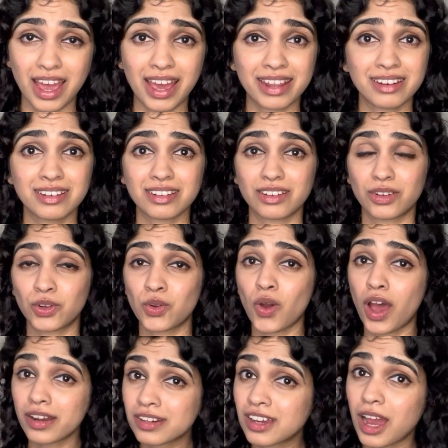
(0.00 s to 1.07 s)
and
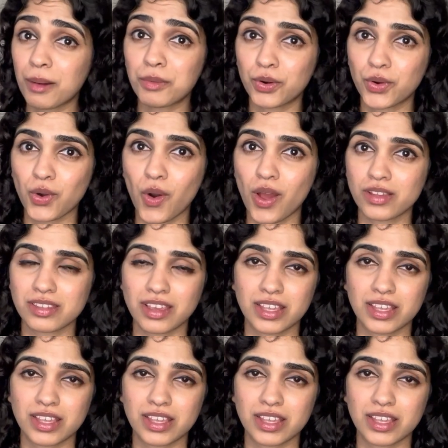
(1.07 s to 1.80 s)
not come across